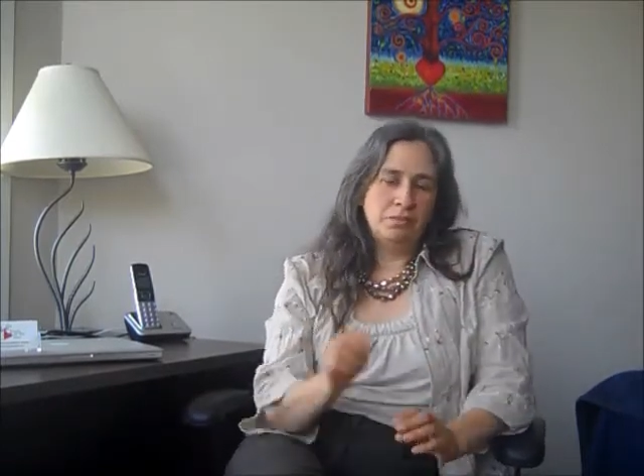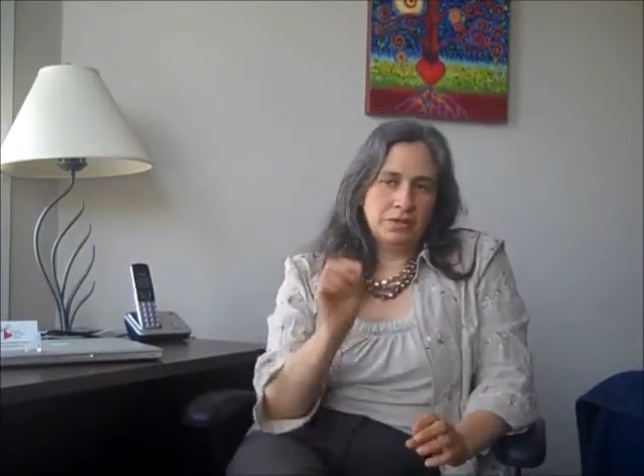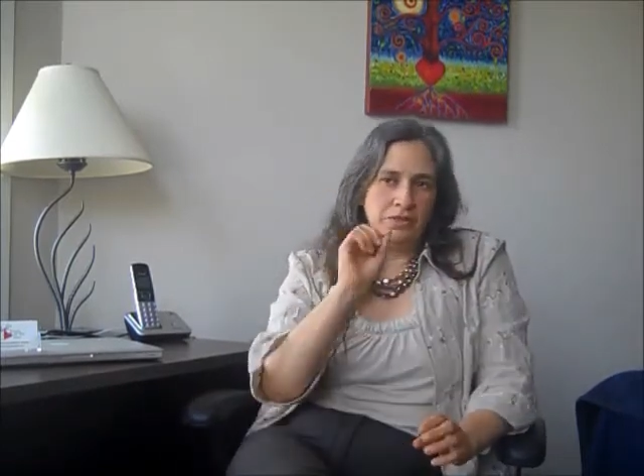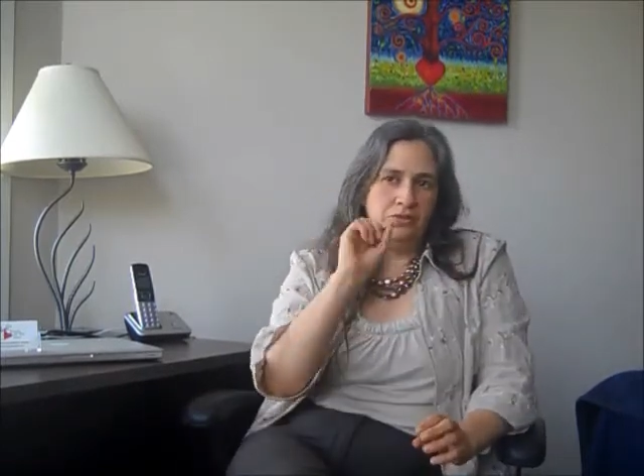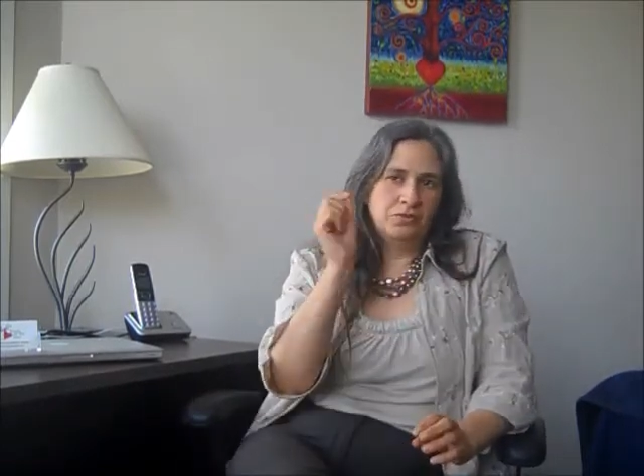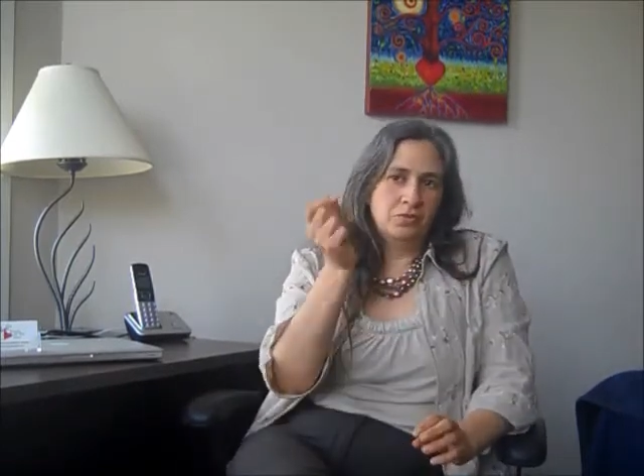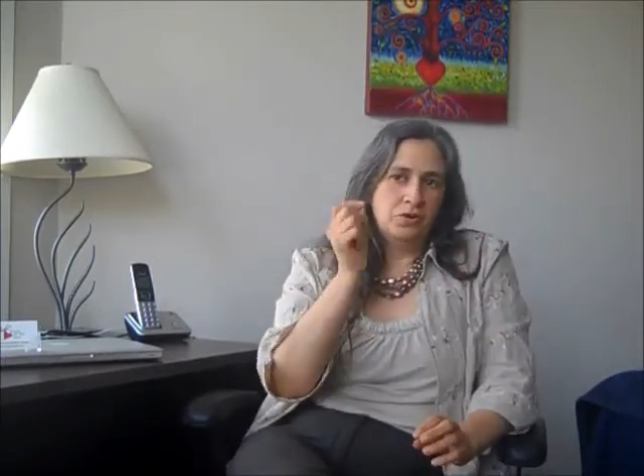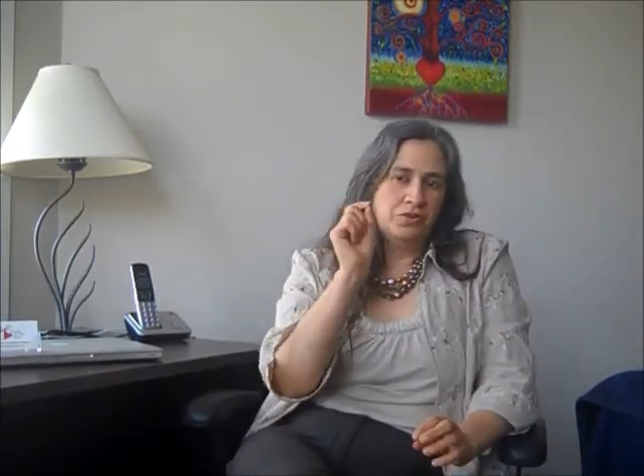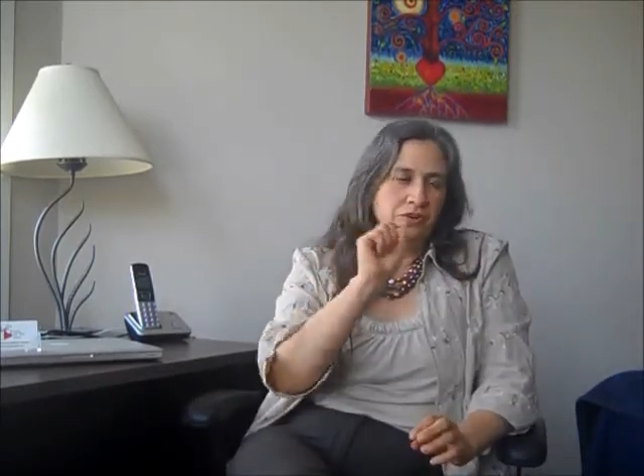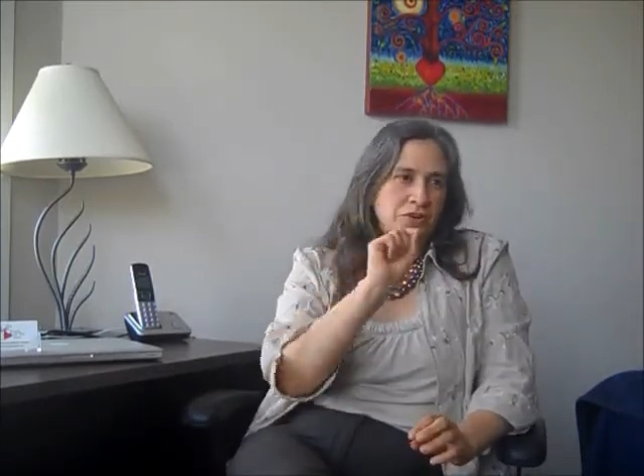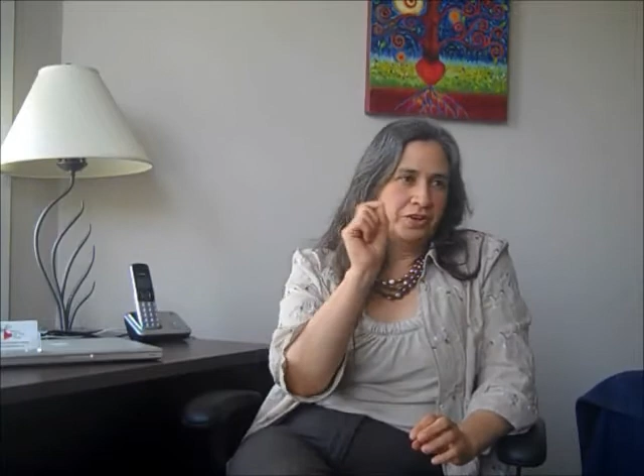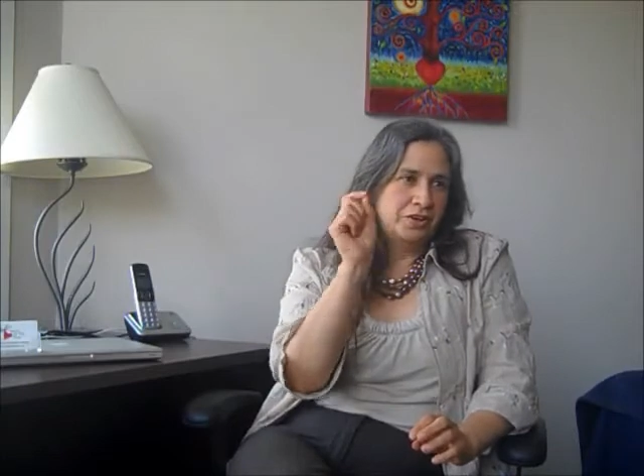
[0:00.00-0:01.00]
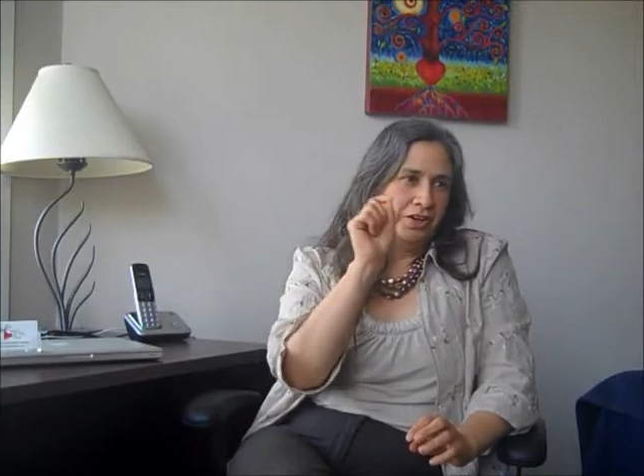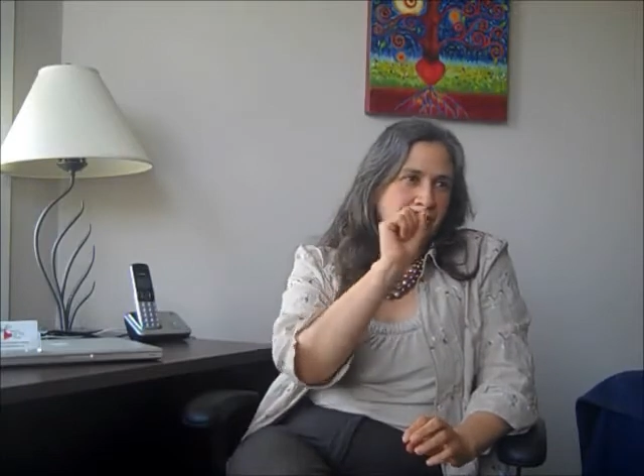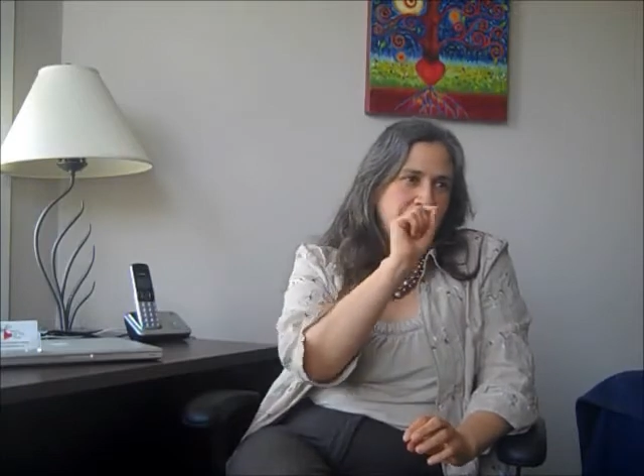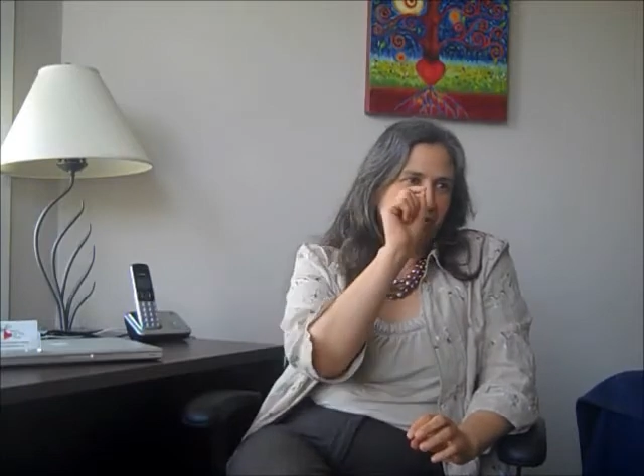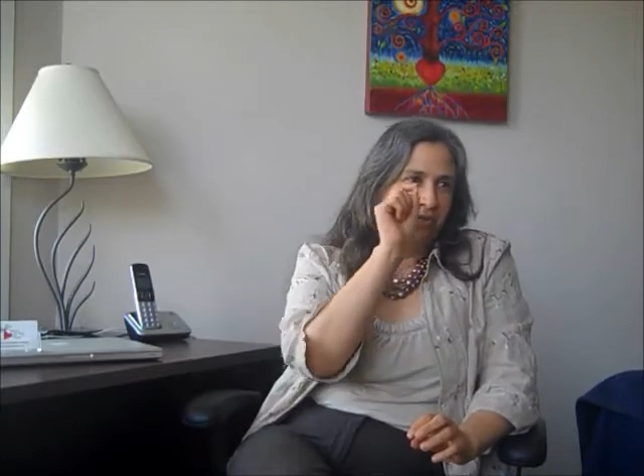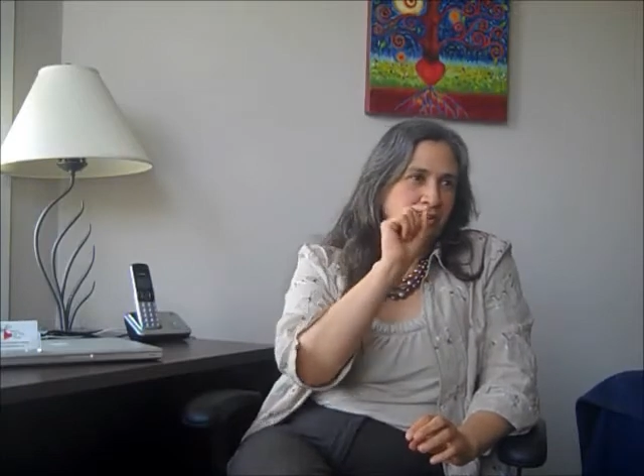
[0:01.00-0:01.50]
but there's of course
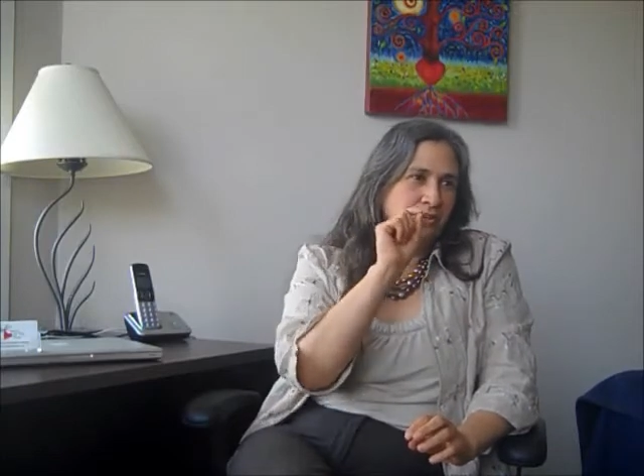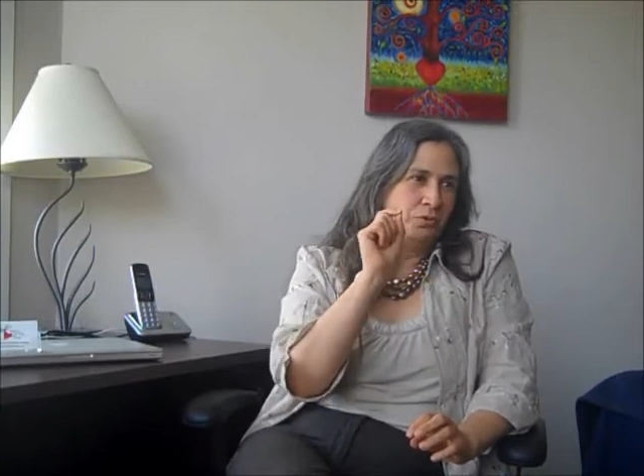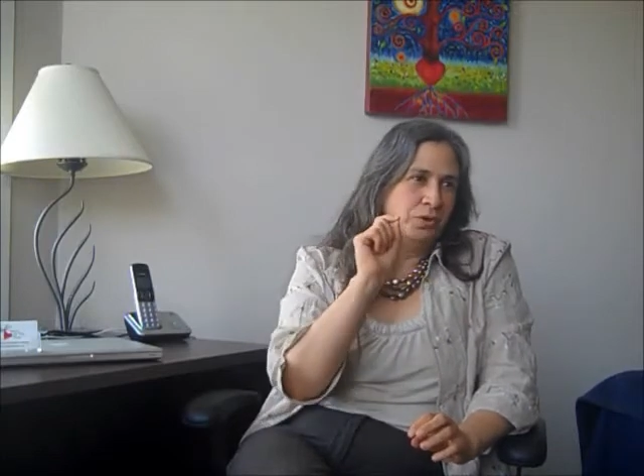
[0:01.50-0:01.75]
interconnections as